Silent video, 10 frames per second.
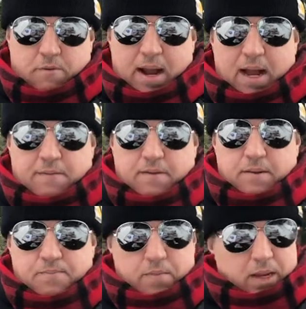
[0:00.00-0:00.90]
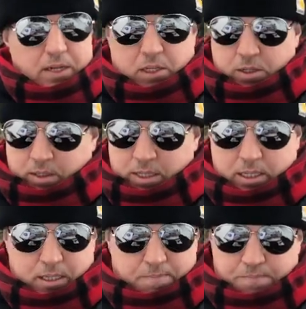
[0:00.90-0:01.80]
Ralph. I took
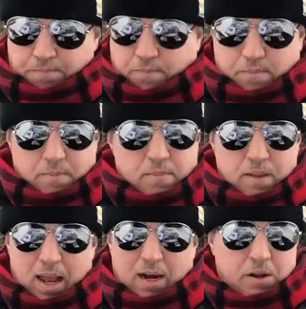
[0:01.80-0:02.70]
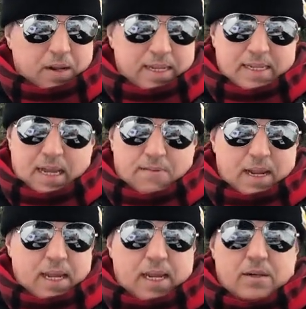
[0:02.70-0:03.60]
this, I don't know, like
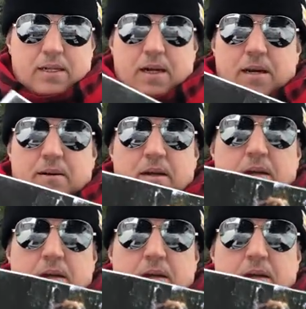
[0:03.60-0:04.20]
7-8 years ago.